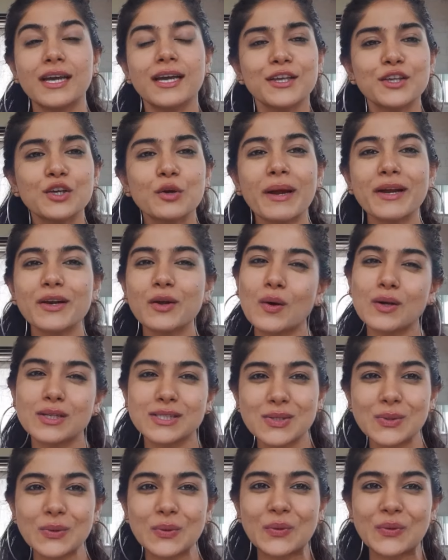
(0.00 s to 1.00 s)
You might
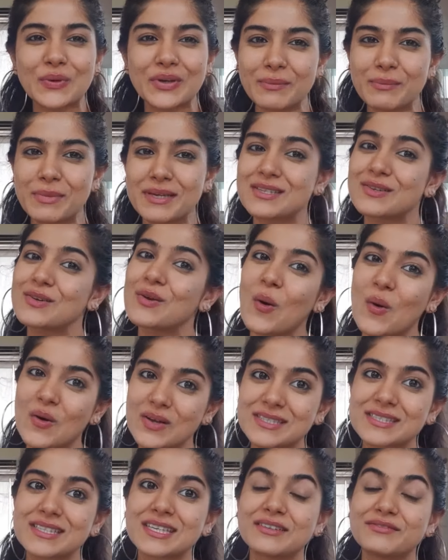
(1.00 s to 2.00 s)
also know him as an
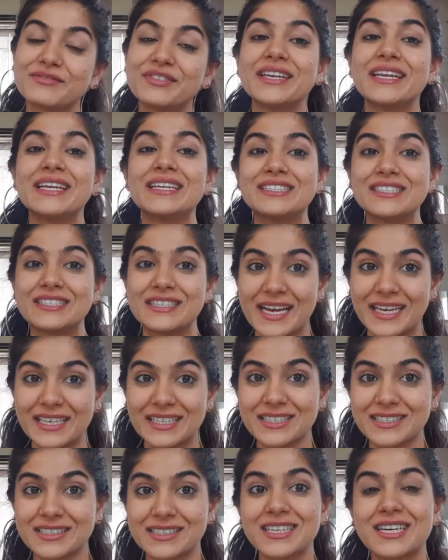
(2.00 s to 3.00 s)
Oscar-winning
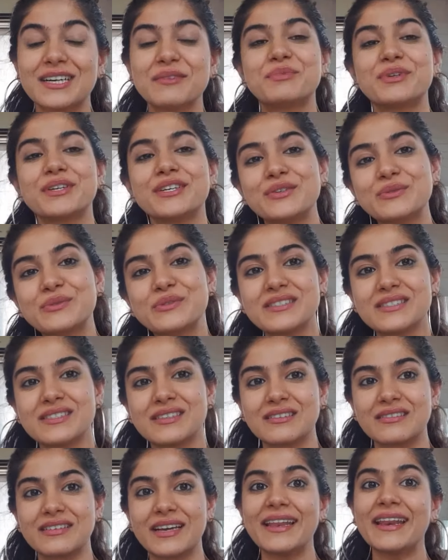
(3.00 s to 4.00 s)
director, a
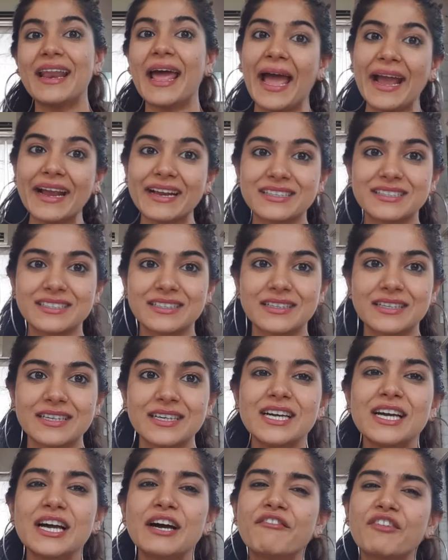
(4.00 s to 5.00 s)
producer, an actor,
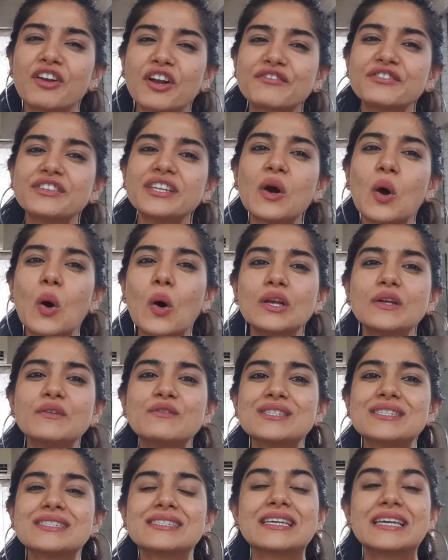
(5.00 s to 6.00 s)
one of the
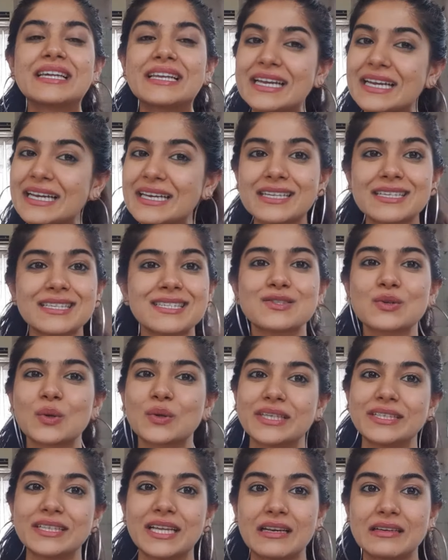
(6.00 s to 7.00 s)
Hollywood's greatest
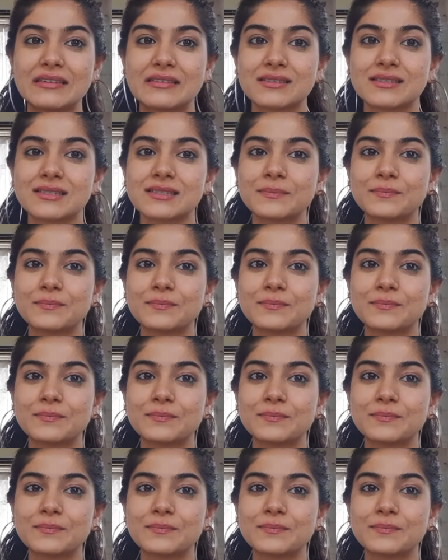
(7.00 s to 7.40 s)
storytellers.